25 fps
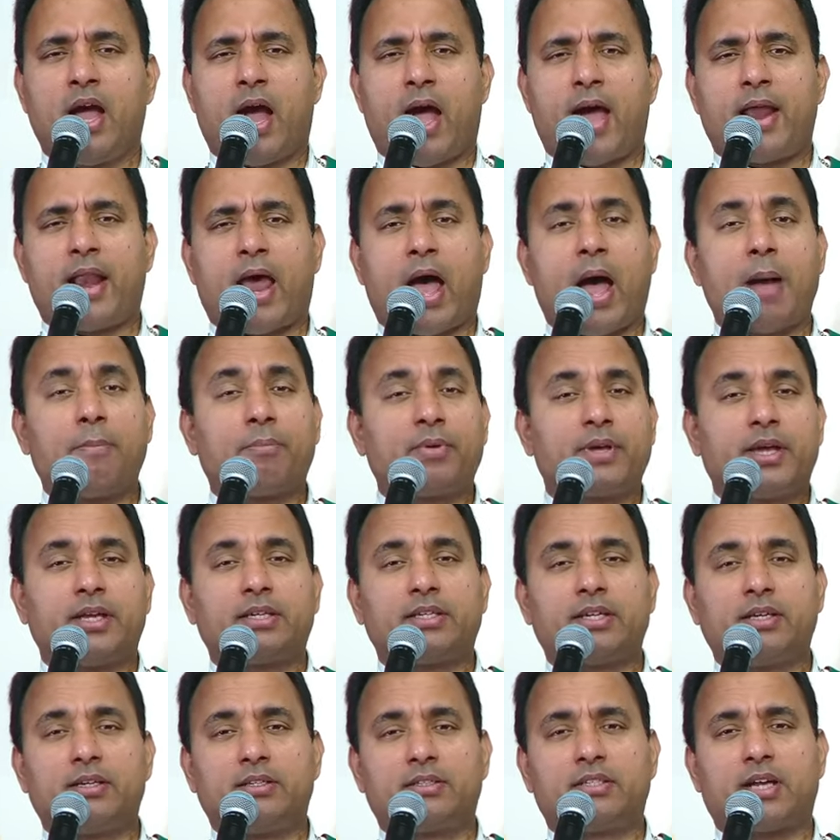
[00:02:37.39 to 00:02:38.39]
And I'm
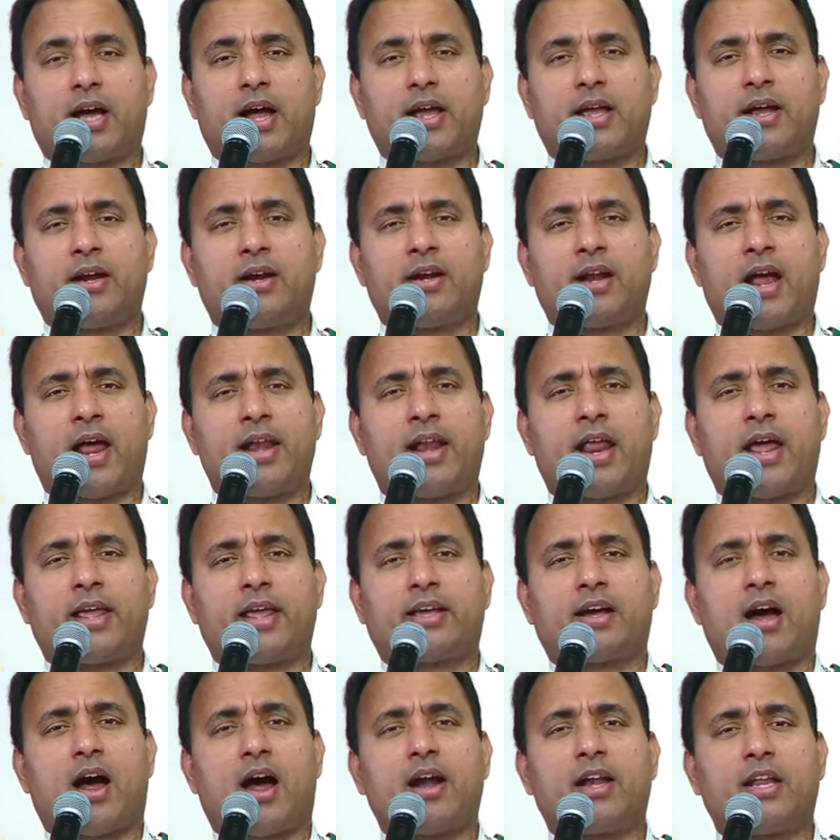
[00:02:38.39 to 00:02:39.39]
getting tired and
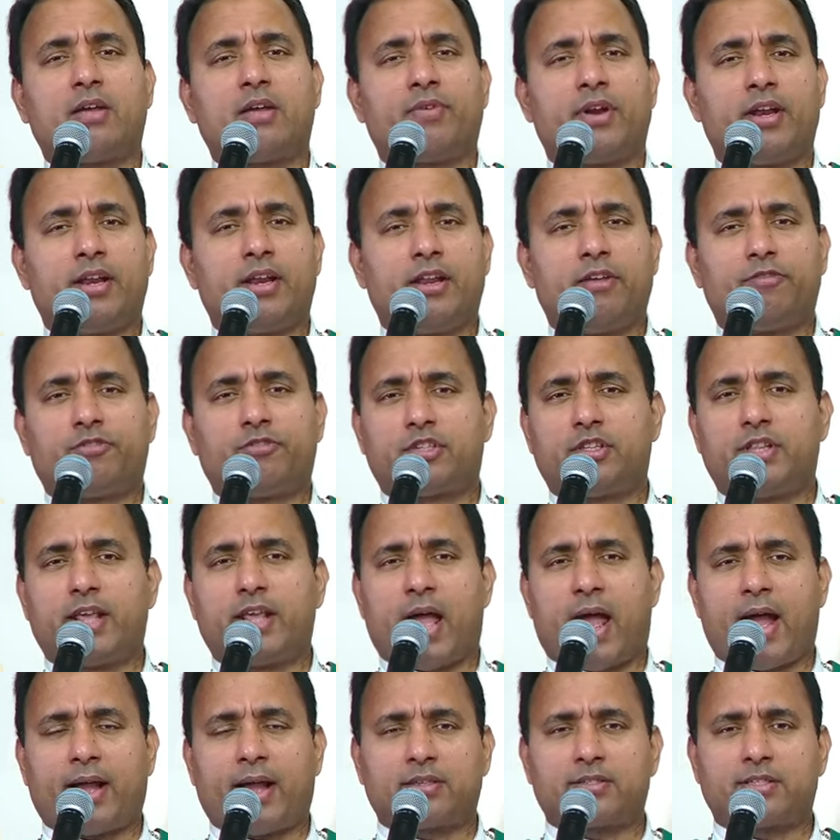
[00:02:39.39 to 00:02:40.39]
I can't even lift
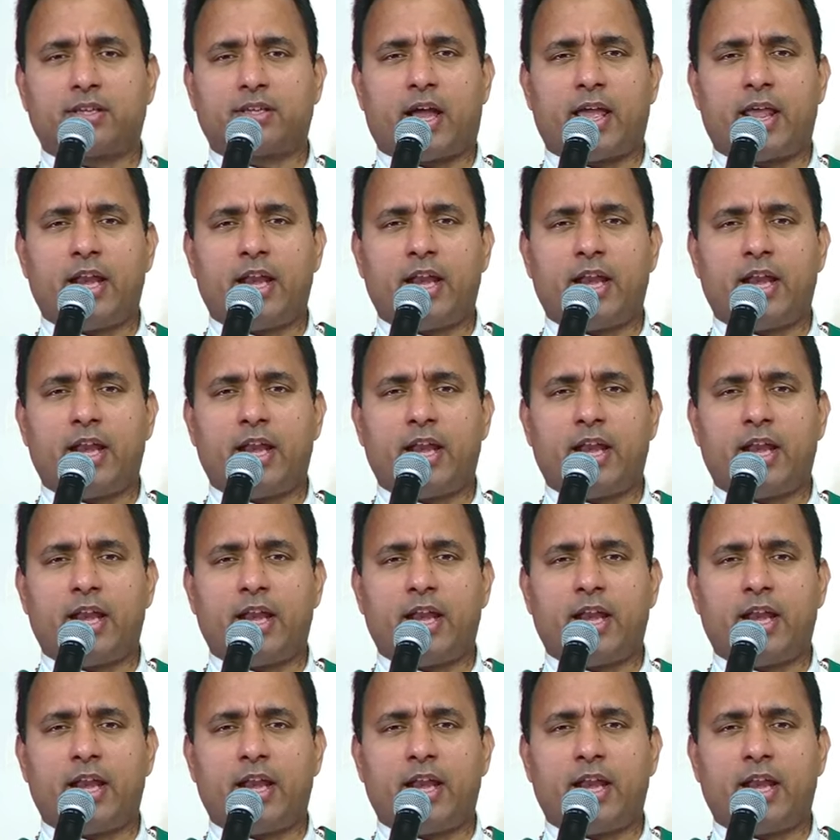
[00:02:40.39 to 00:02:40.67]
the axe